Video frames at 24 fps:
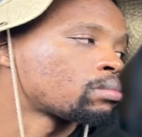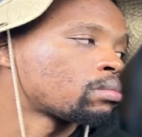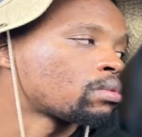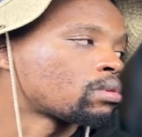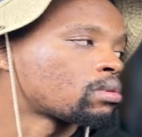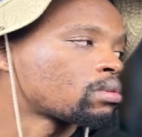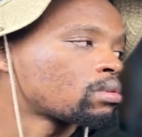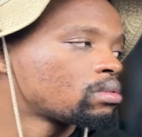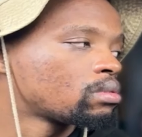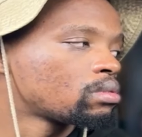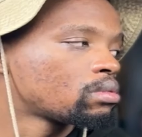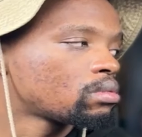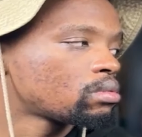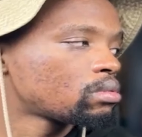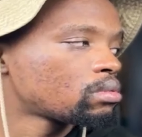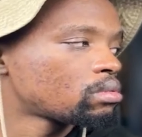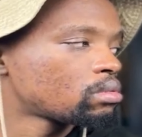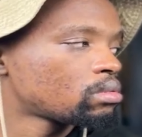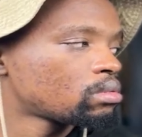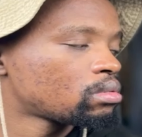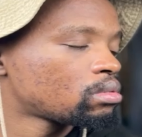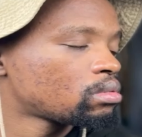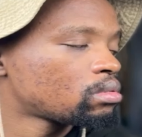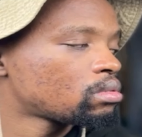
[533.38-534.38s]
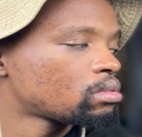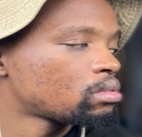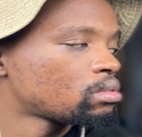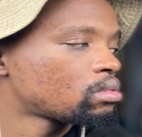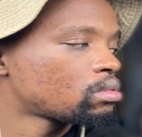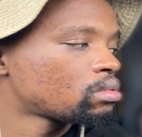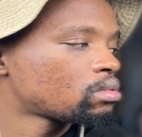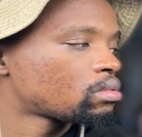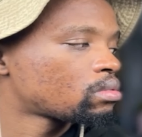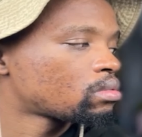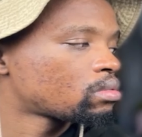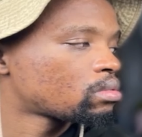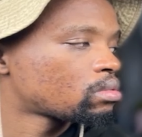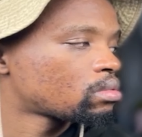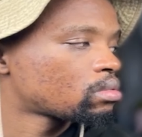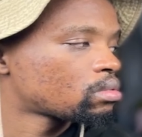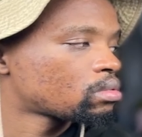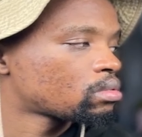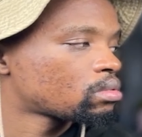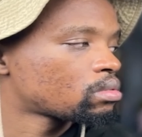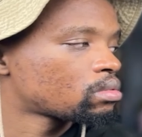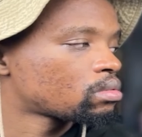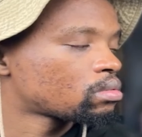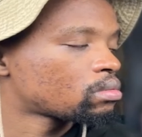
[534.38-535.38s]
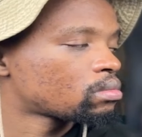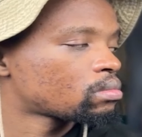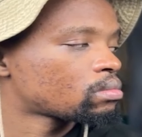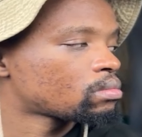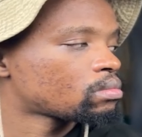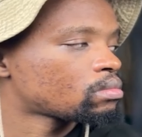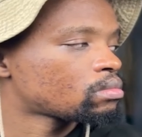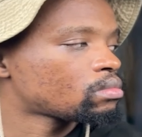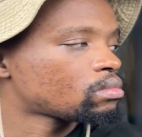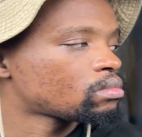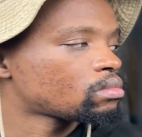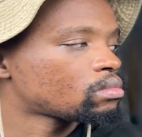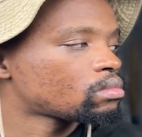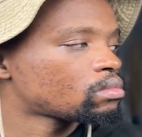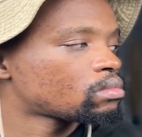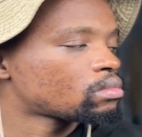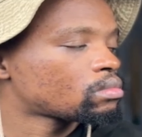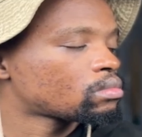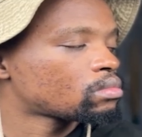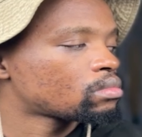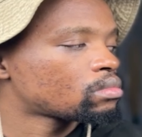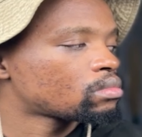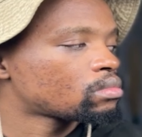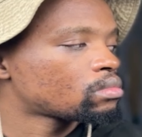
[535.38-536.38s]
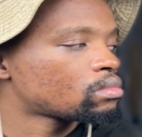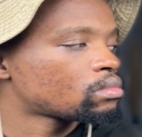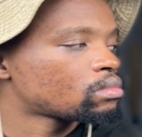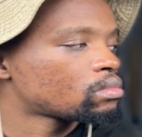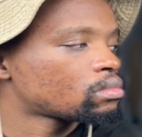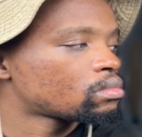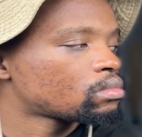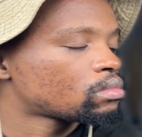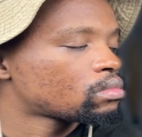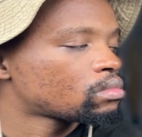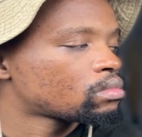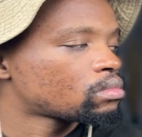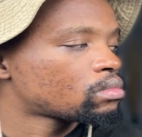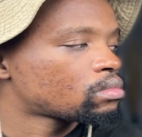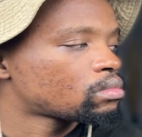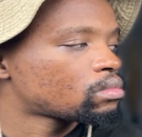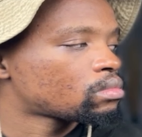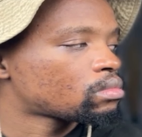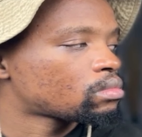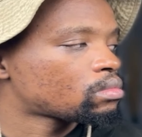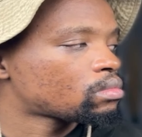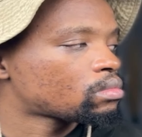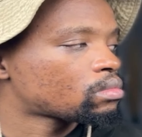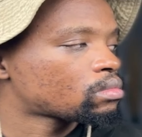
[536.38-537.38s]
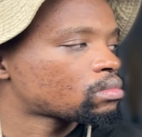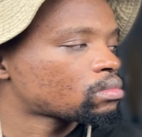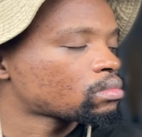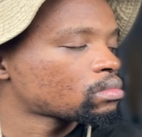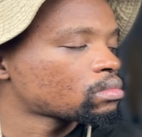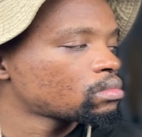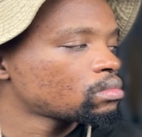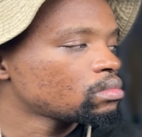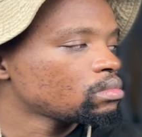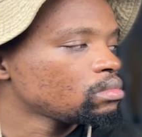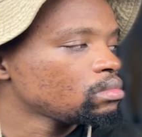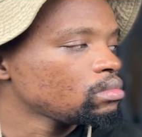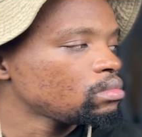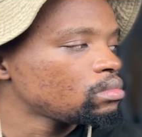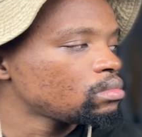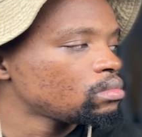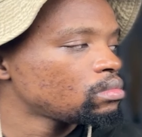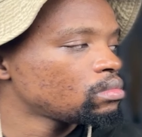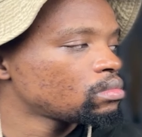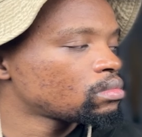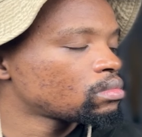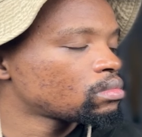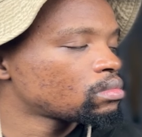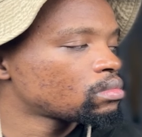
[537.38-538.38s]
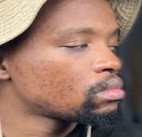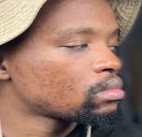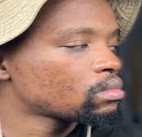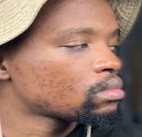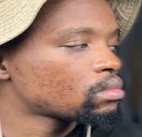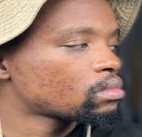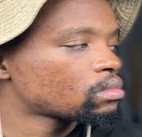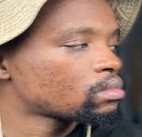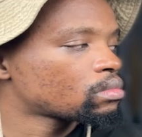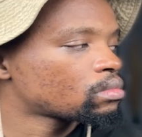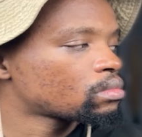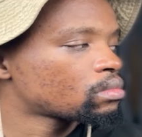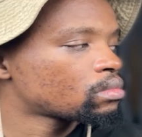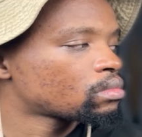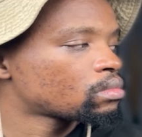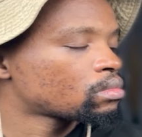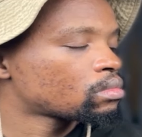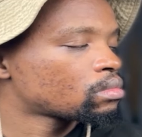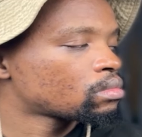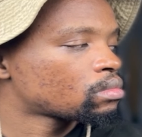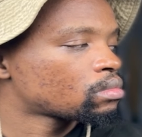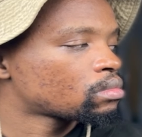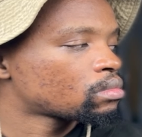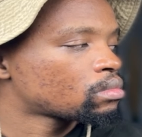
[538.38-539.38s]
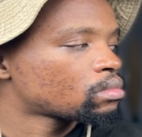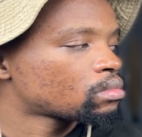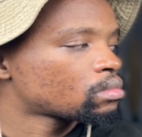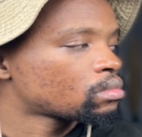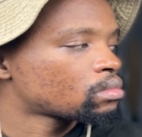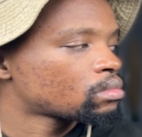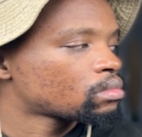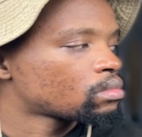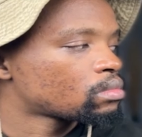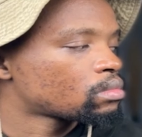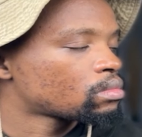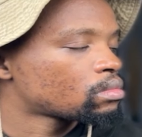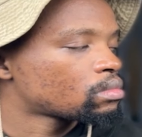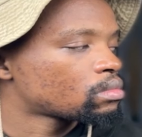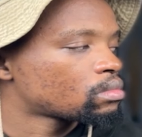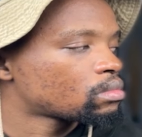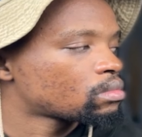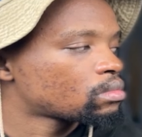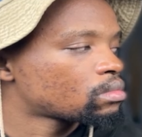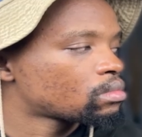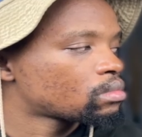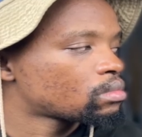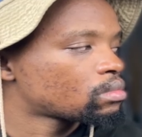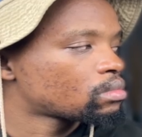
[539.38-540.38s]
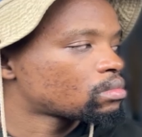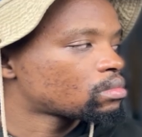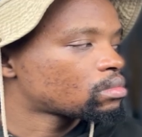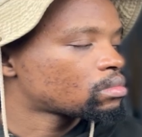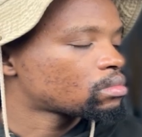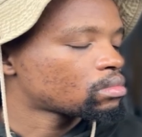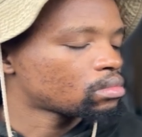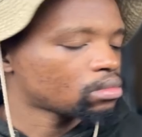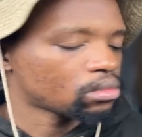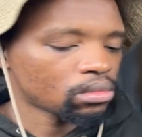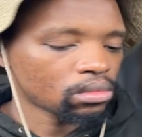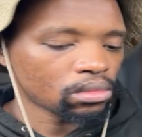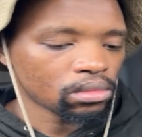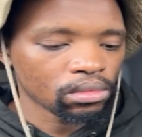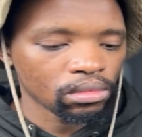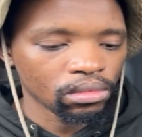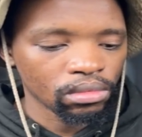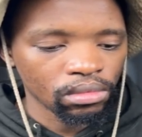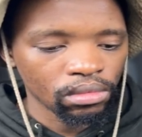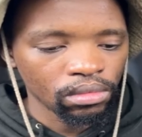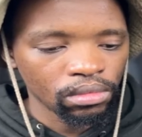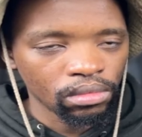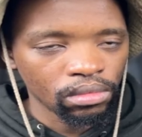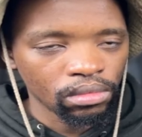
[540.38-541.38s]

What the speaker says: [no speech]